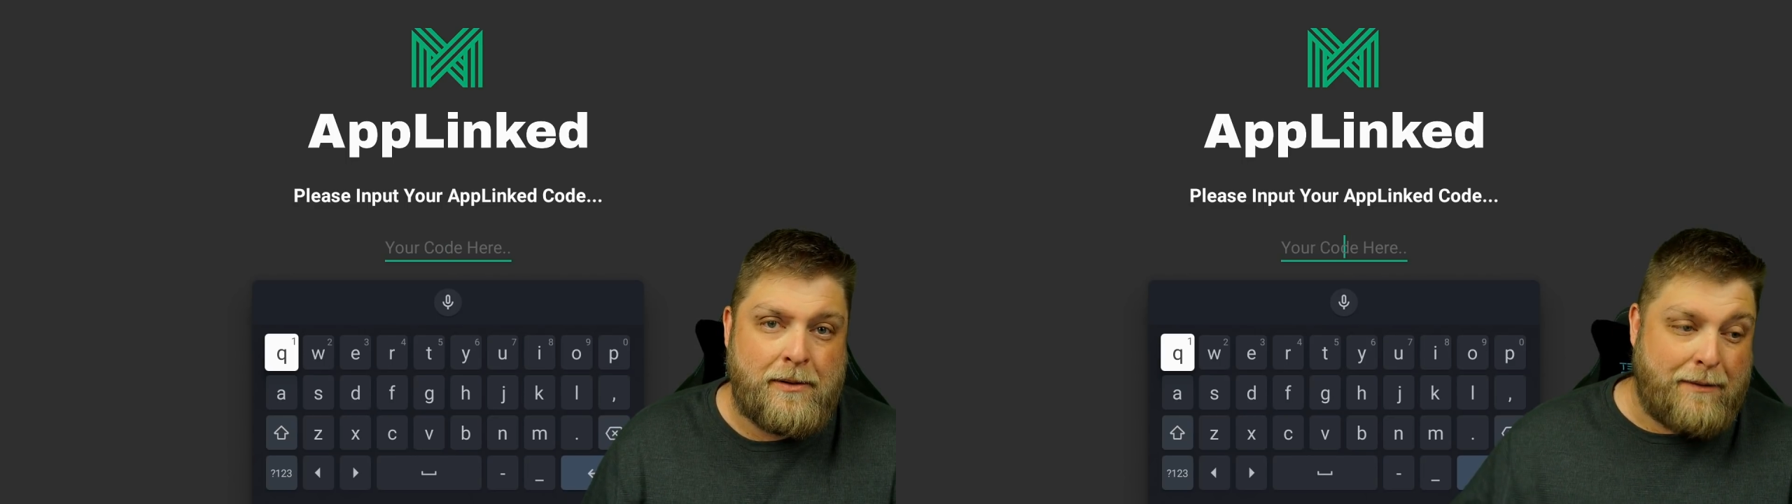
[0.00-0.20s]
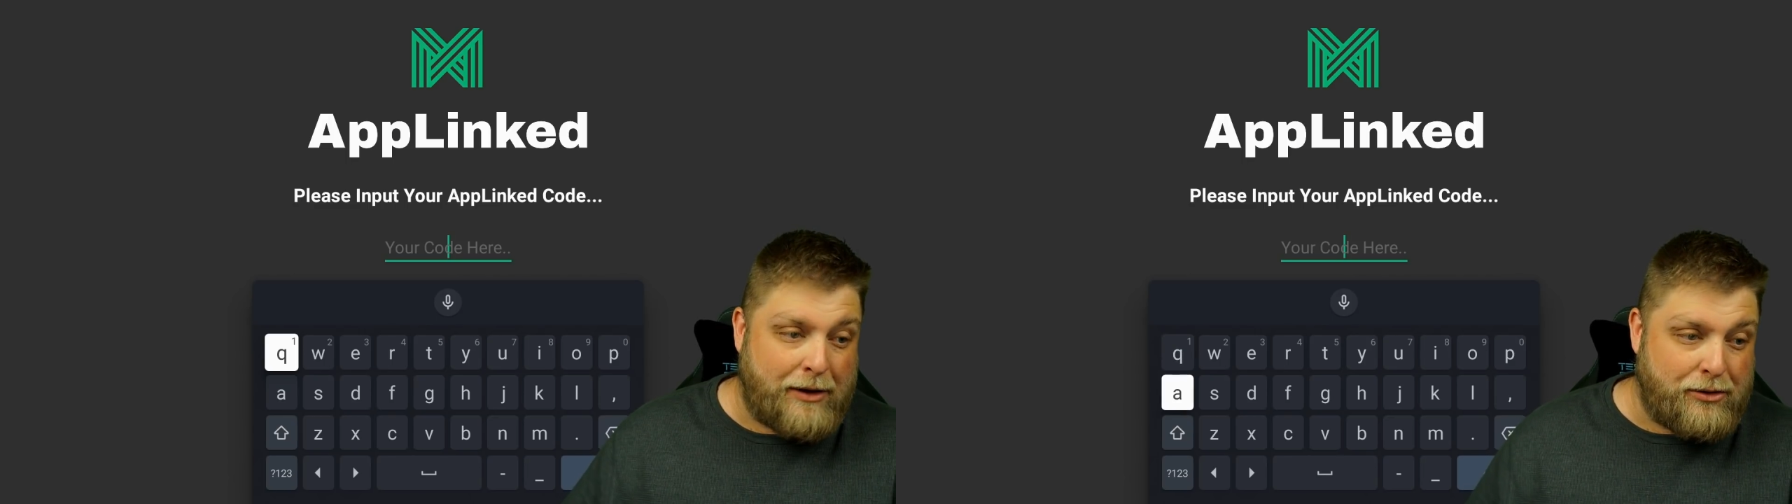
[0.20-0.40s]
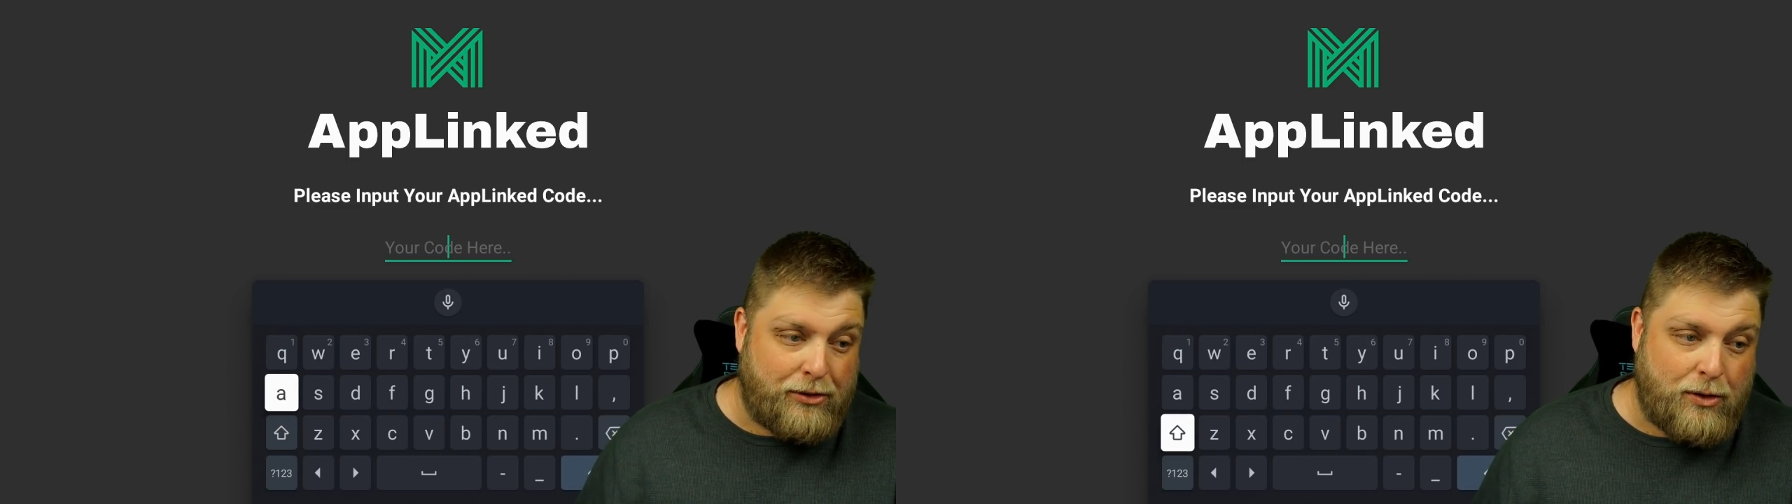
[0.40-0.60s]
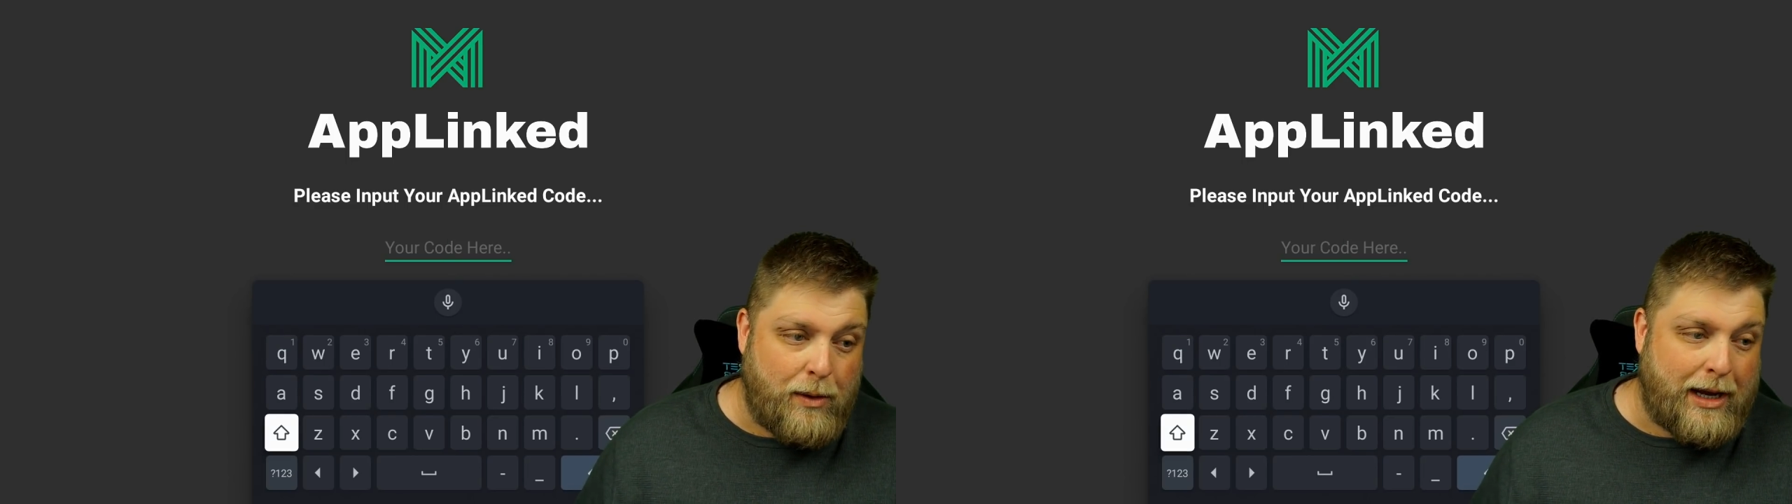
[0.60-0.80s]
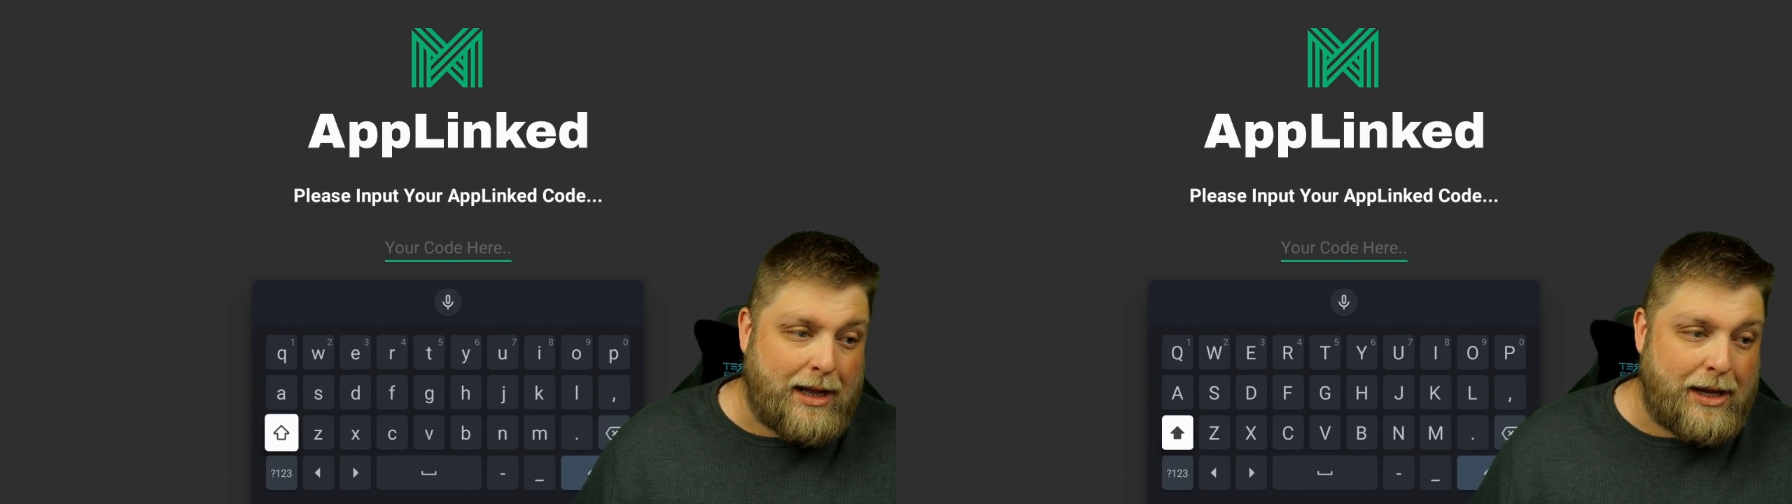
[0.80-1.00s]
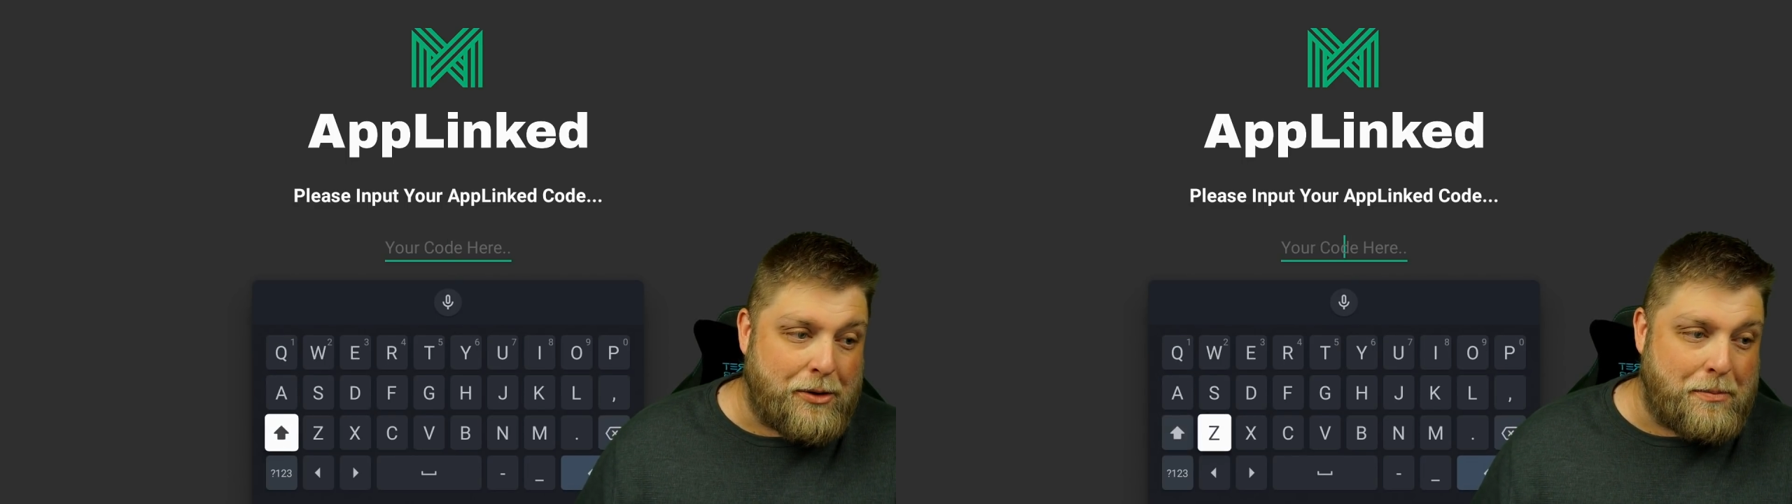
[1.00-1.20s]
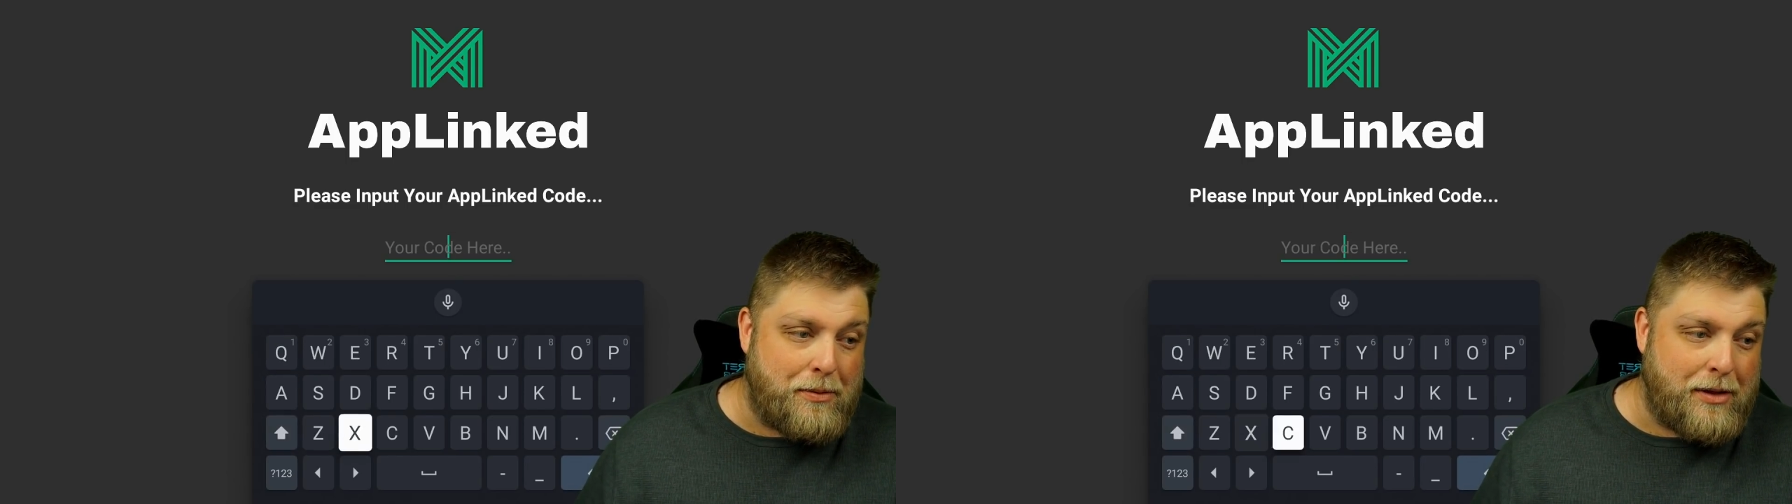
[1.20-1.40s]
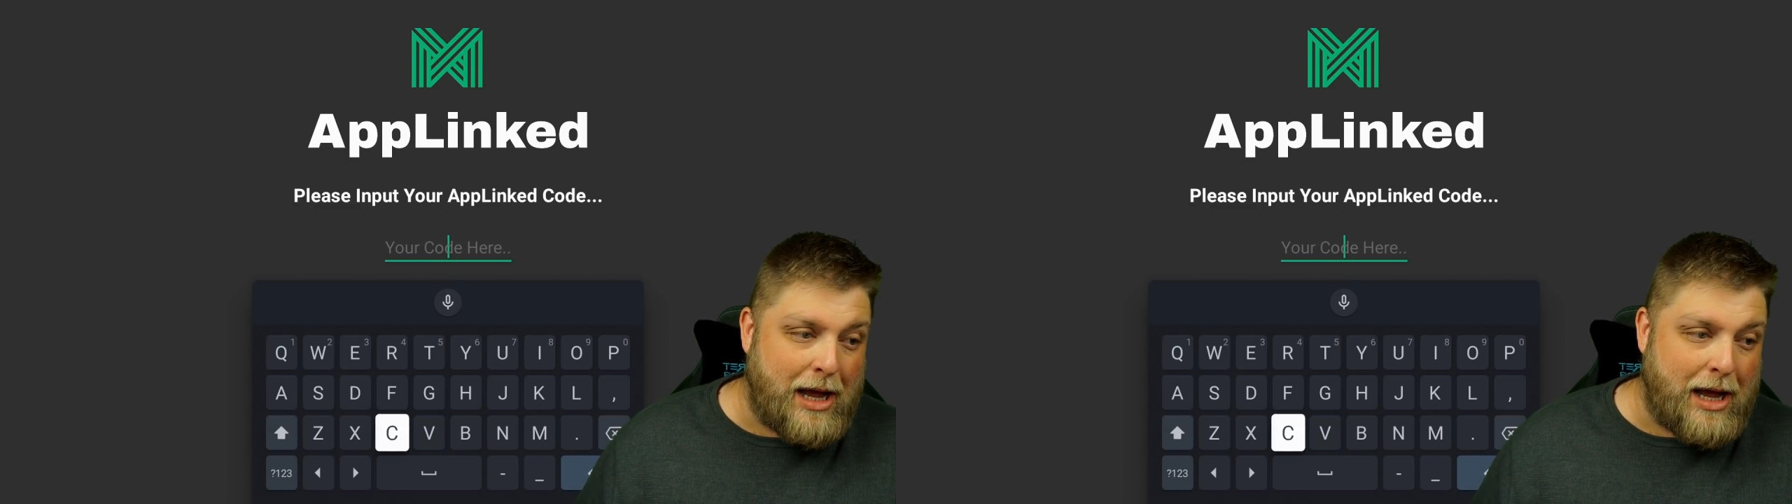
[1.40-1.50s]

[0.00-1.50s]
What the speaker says: And if I just quickly open